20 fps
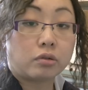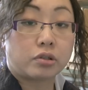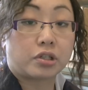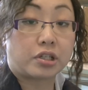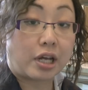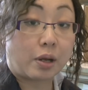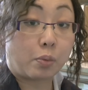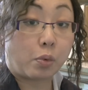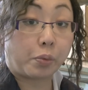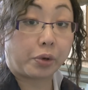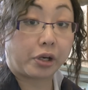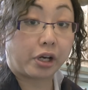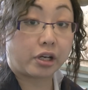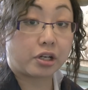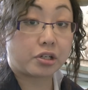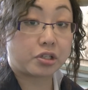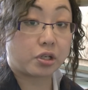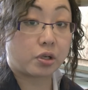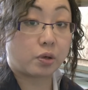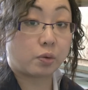Today what we're
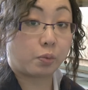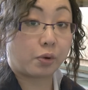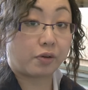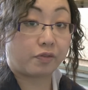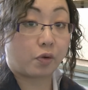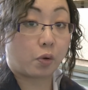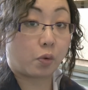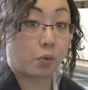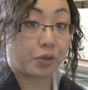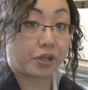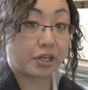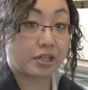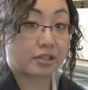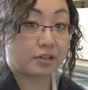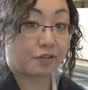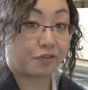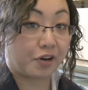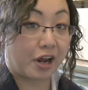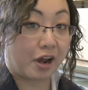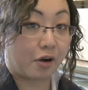going to do with all these
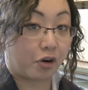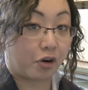different